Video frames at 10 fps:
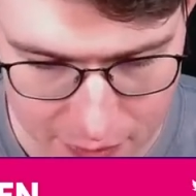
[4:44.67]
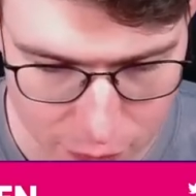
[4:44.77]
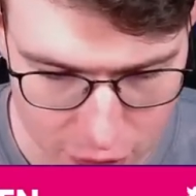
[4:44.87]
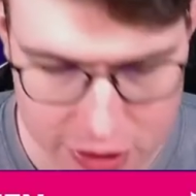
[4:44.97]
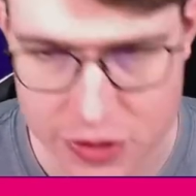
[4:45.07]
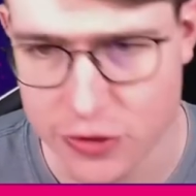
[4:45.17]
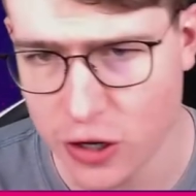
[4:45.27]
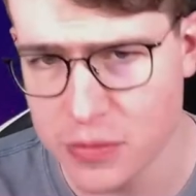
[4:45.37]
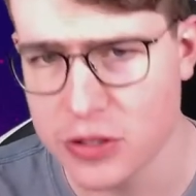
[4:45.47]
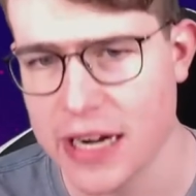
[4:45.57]
Mortar. So
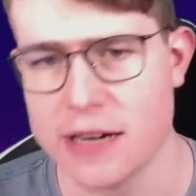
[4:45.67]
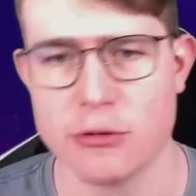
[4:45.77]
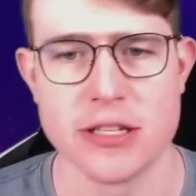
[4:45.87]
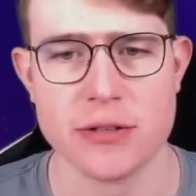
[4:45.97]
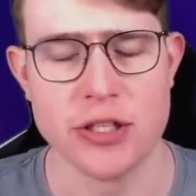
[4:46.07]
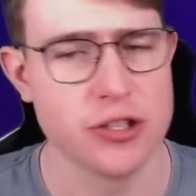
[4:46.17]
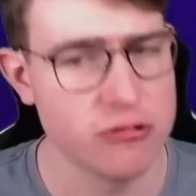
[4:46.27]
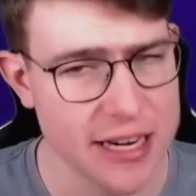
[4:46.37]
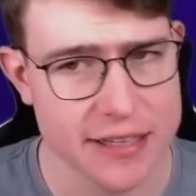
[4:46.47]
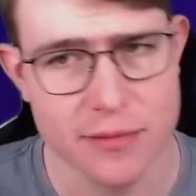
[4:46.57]
normally you kind of want to
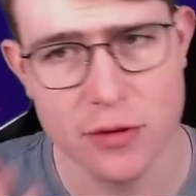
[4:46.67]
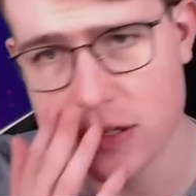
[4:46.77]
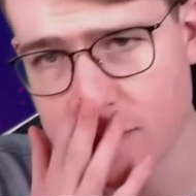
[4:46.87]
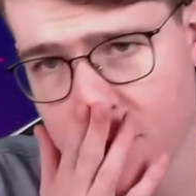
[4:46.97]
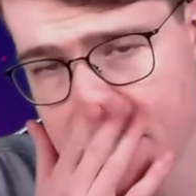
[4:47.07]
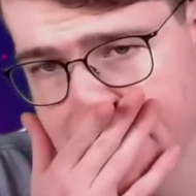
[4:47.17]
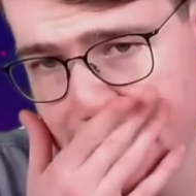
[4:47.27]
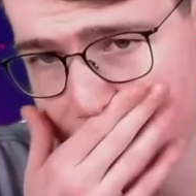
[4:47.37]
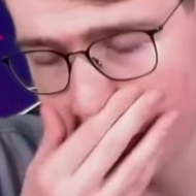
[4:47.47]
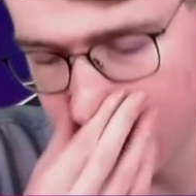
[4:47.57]
distract the Mortar first
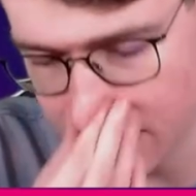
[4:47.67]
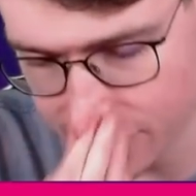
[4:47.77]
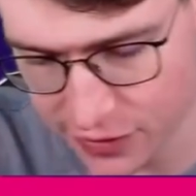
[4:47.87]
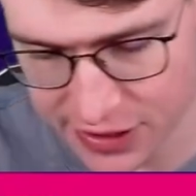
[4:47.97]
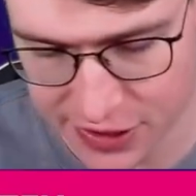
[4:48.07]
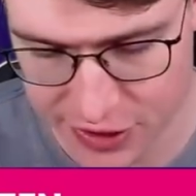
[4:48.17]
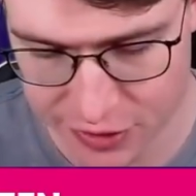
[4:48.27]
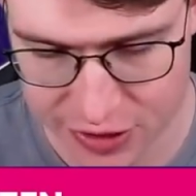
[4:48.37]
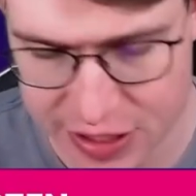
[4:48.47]
and then going for an EQ.